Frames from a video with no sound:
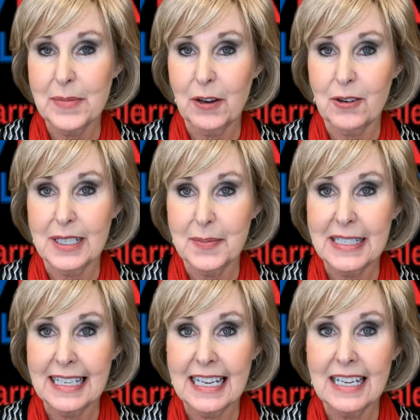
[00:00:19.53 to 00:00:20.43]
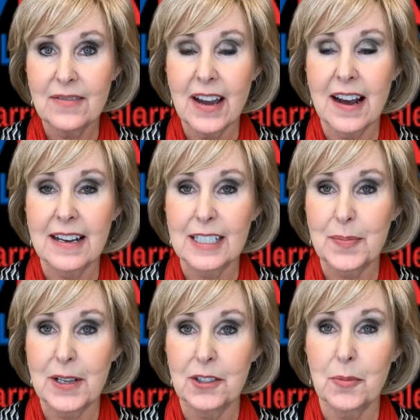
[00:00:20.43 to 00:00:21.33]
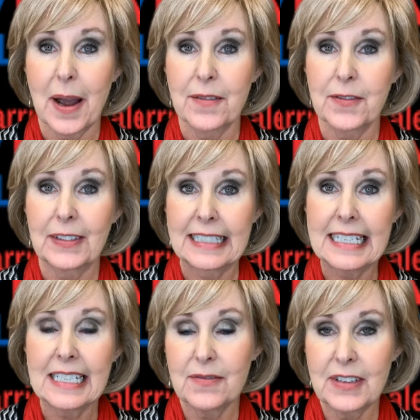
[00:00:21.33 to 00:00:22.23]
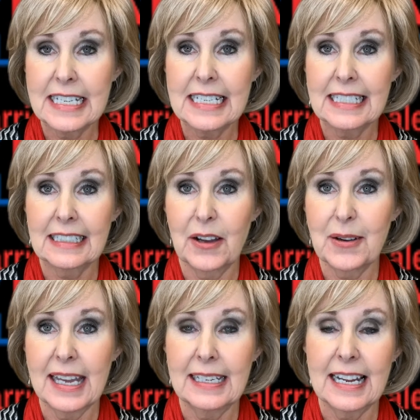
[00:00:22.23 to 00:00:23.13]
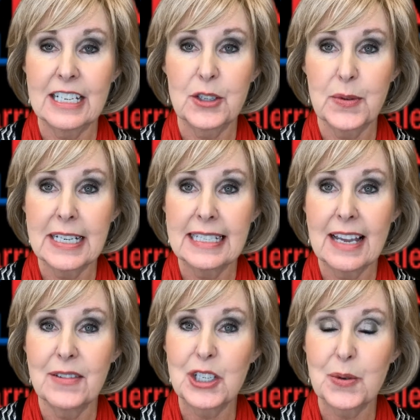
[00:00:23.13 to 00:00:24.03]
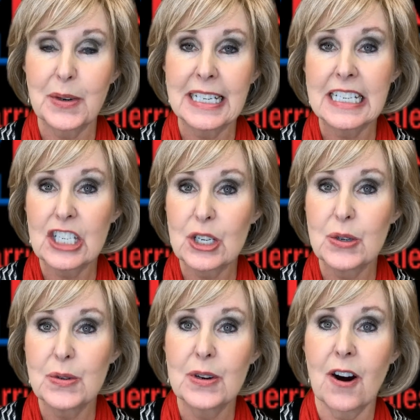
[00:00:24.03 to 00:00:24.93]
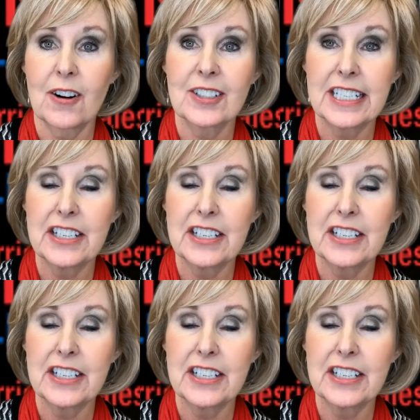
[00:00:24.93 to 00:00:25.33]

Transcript: on Christmas Eve, uh, sponsored by Fleet Feet, located at 2722 Carl T.